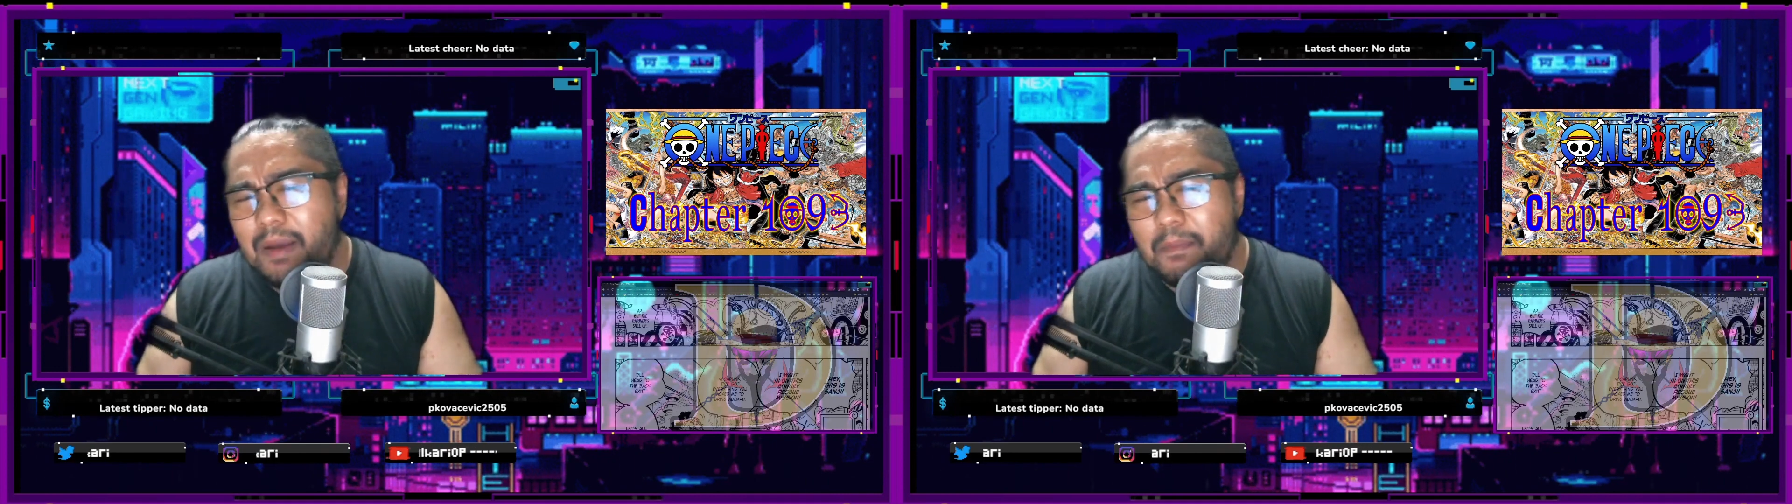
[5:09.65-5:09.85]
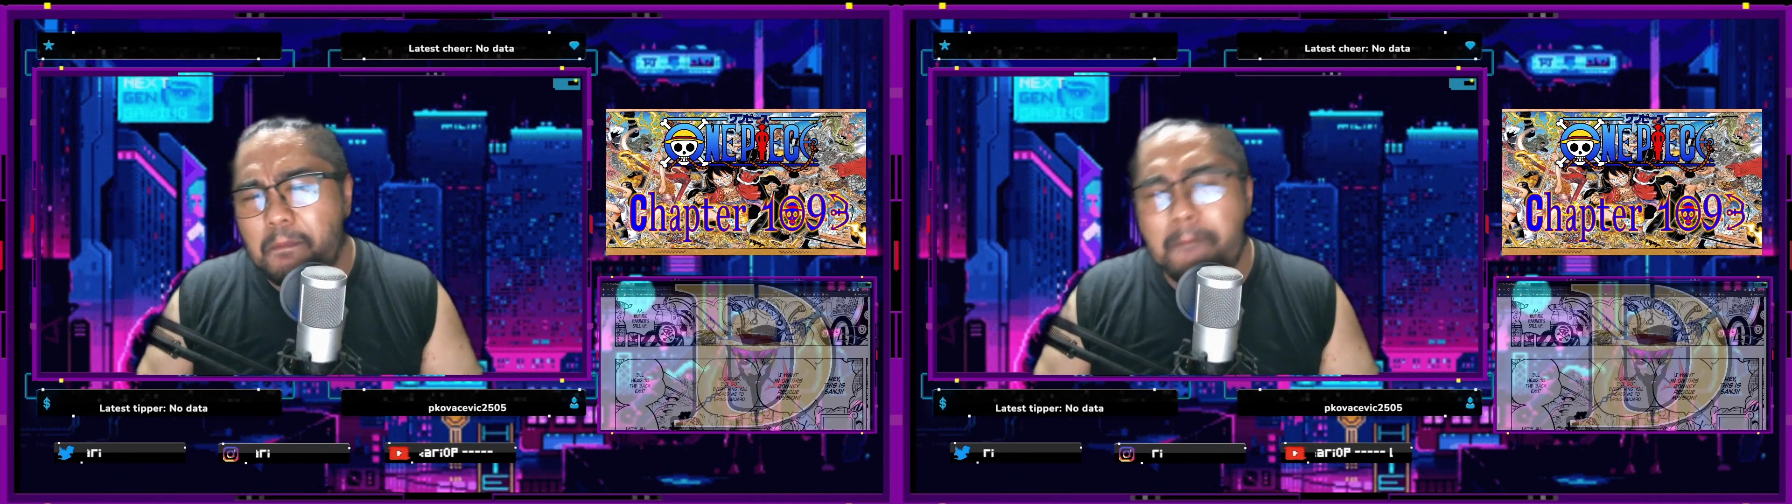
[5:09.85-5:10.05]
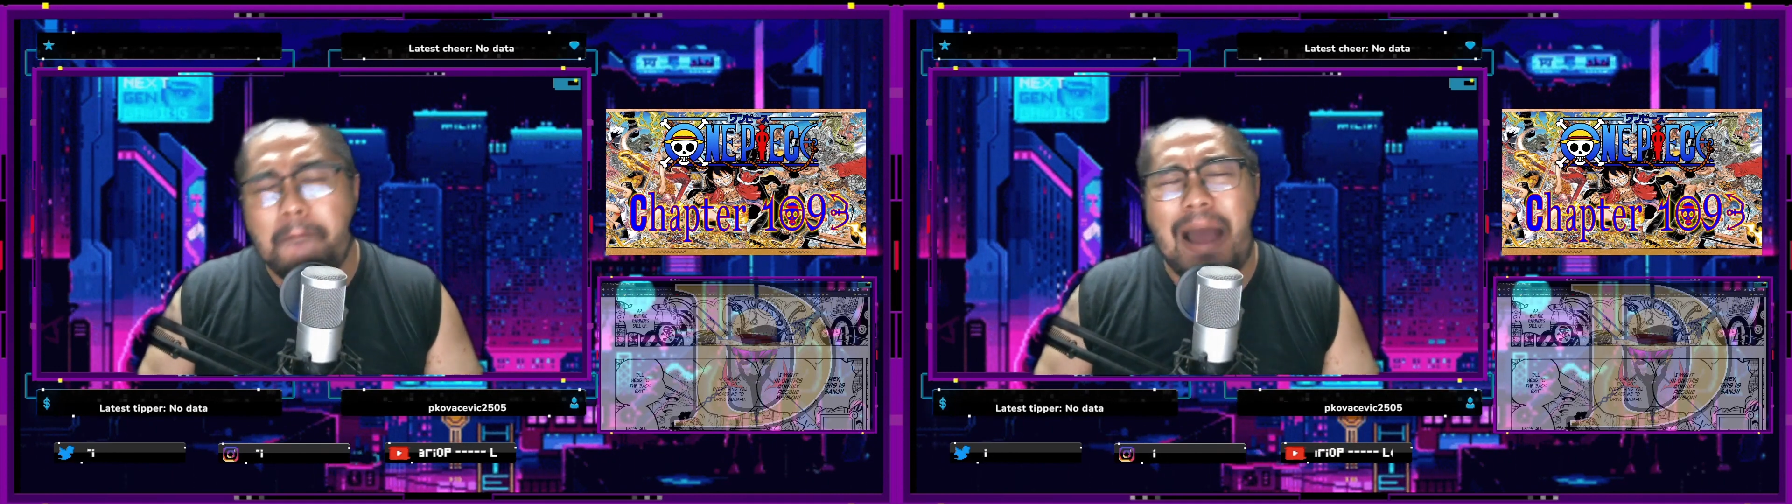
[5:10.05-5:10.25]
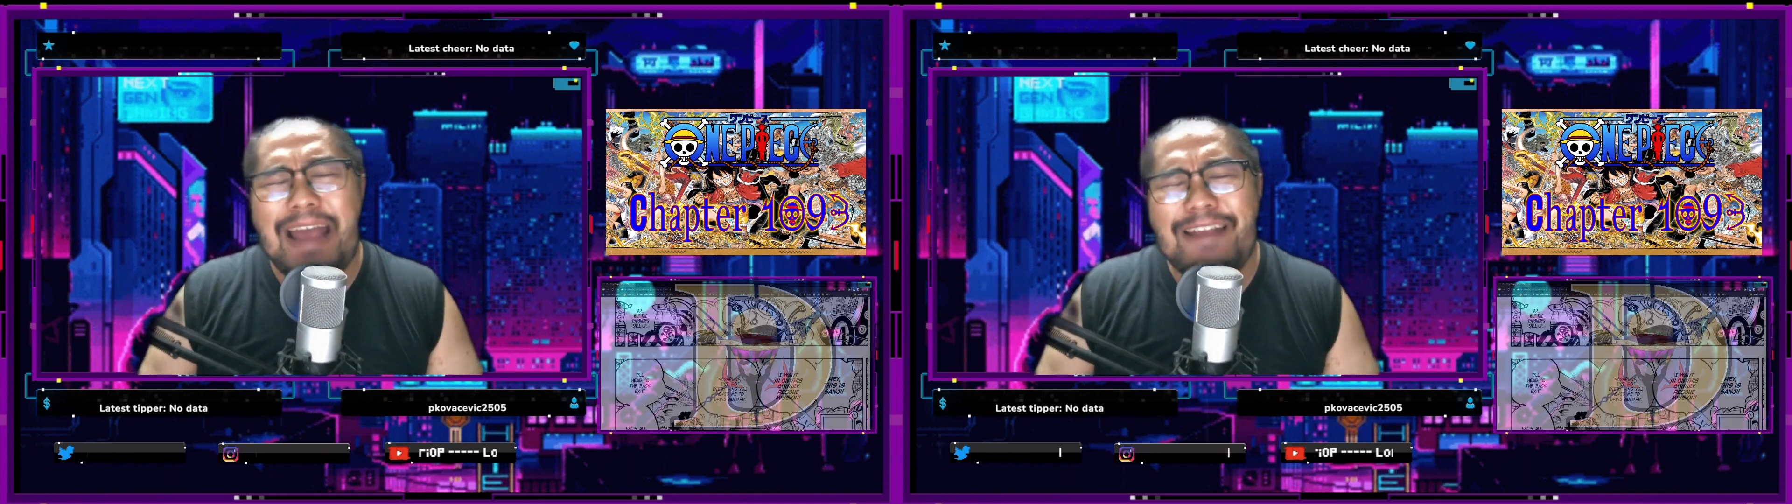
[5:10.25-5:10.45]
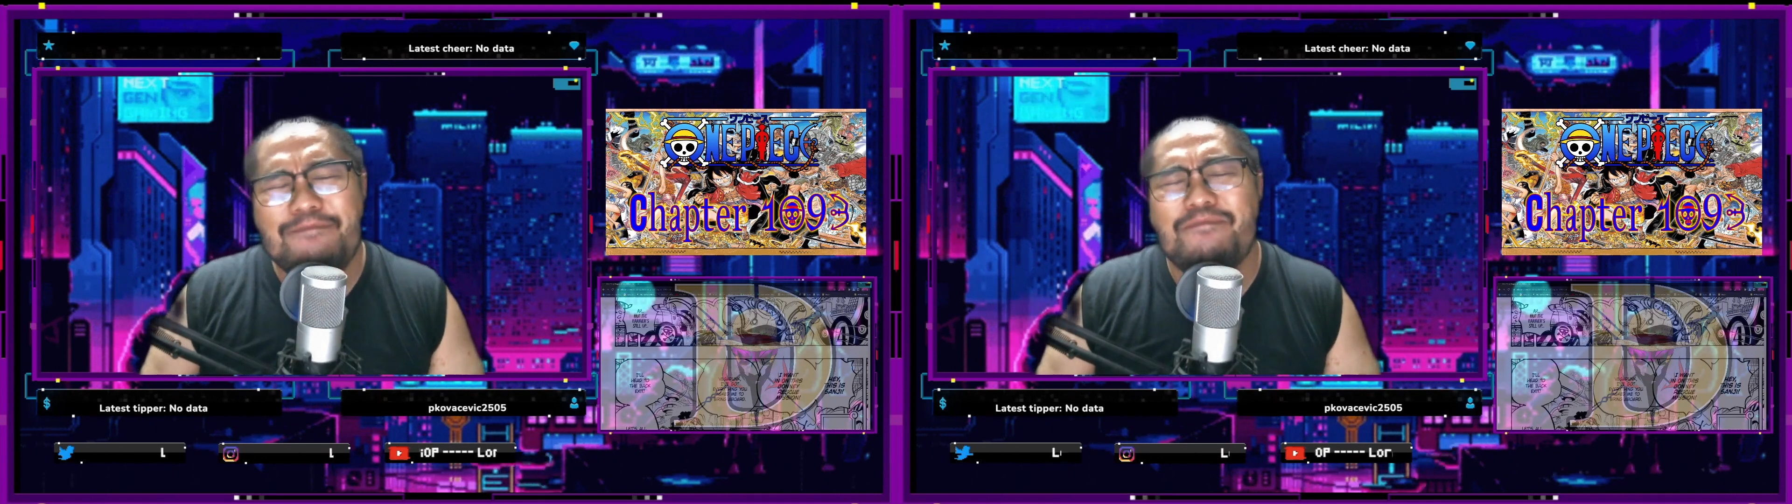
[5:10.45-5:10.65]
might
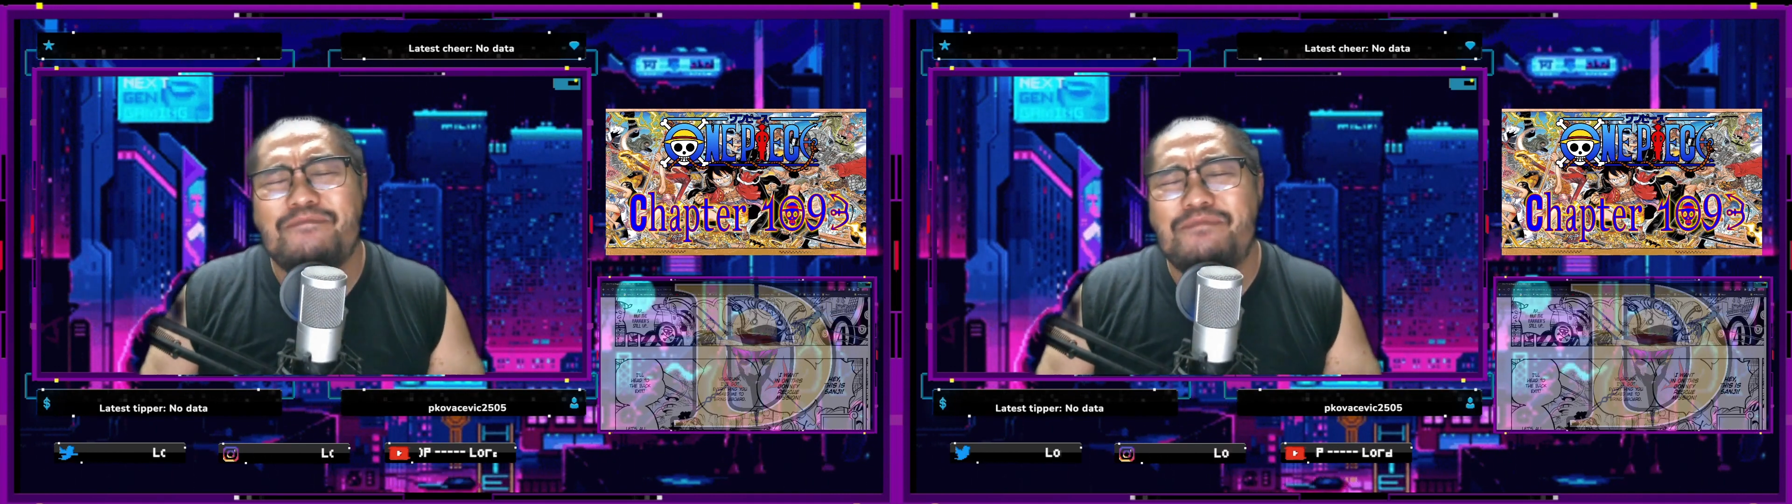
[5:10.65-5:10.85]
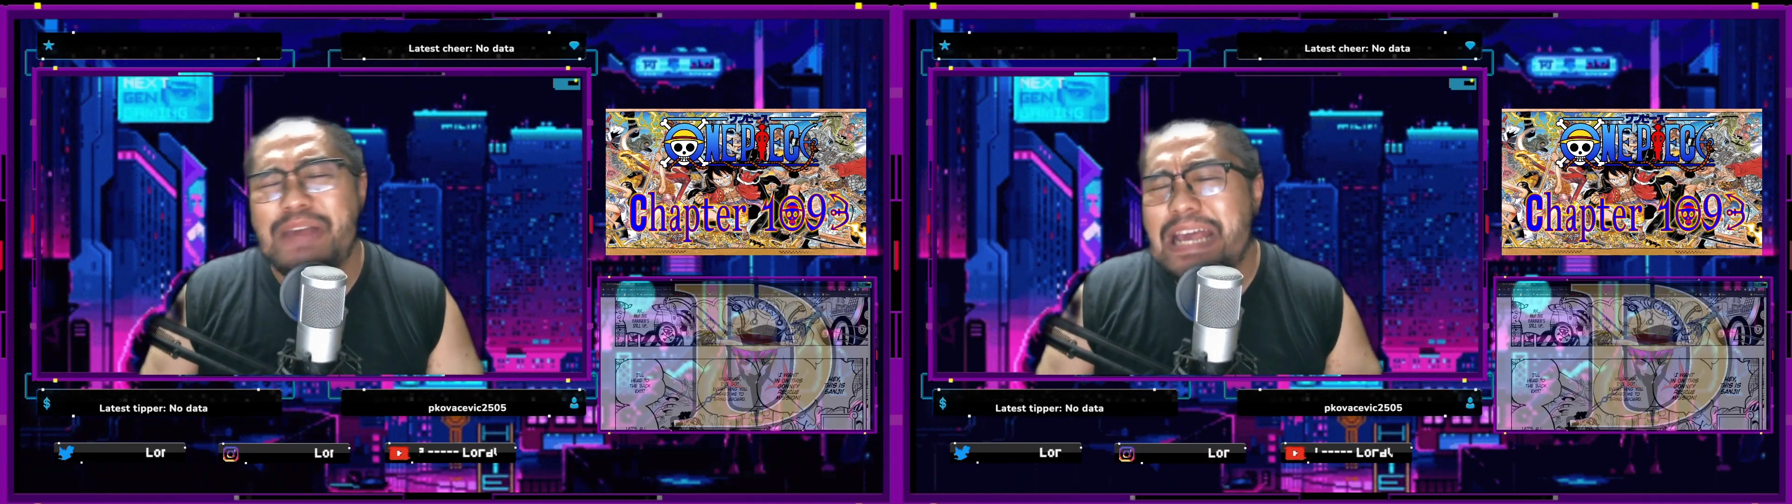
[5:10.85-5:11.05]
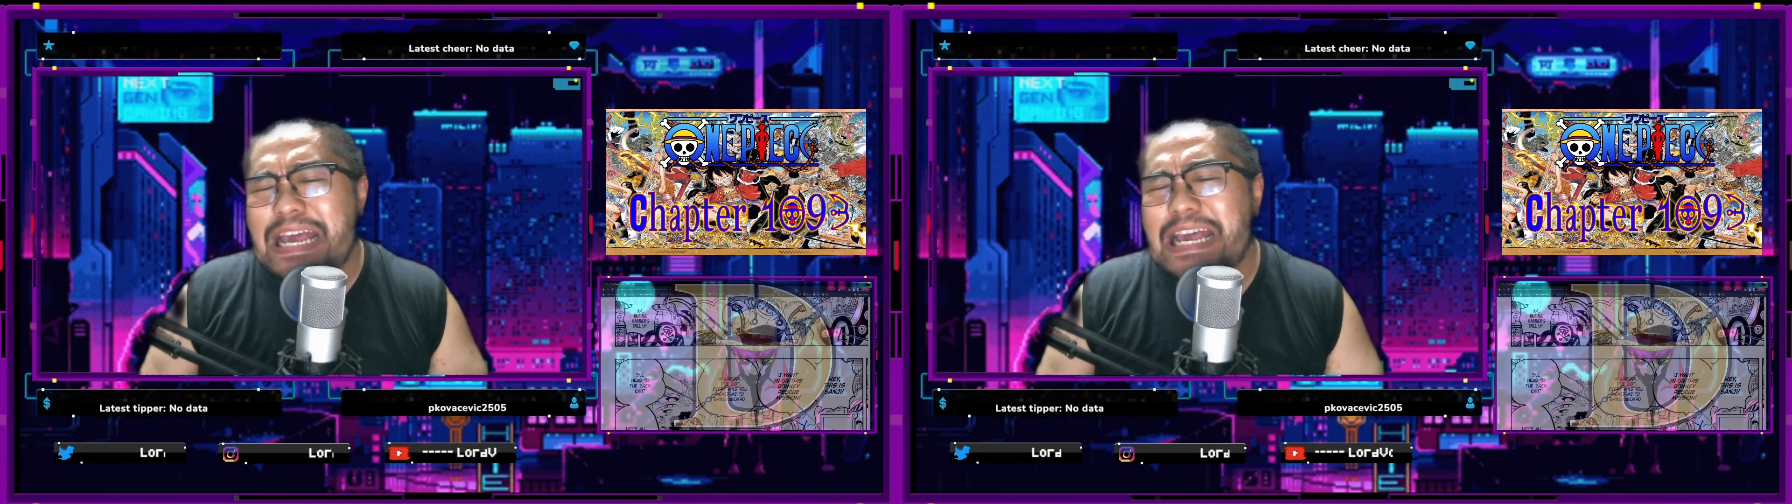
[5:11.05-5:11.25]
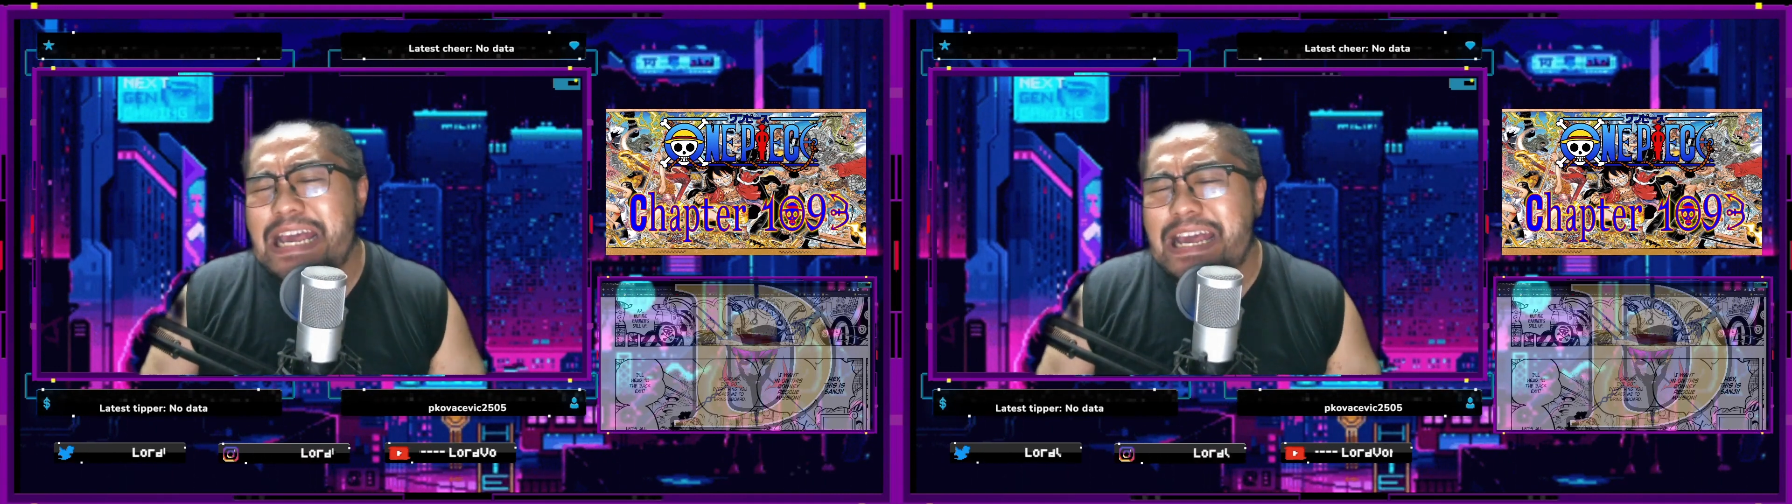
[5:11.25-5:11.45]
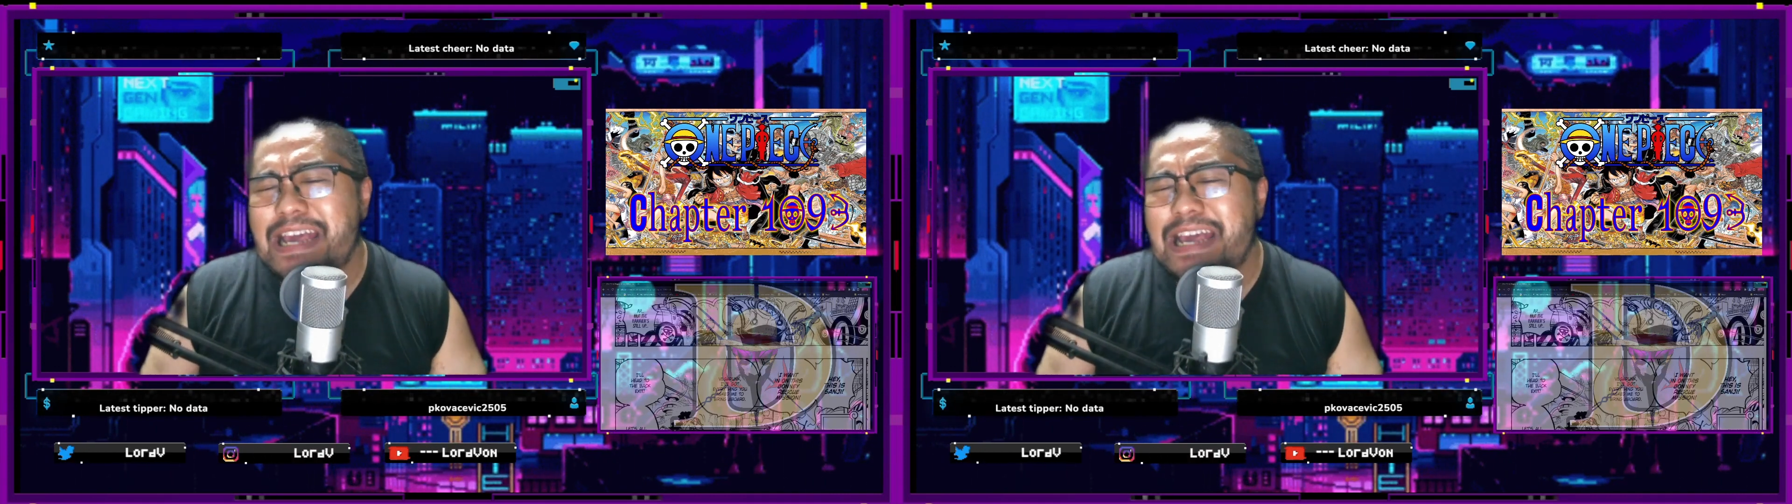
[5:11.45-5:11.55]
be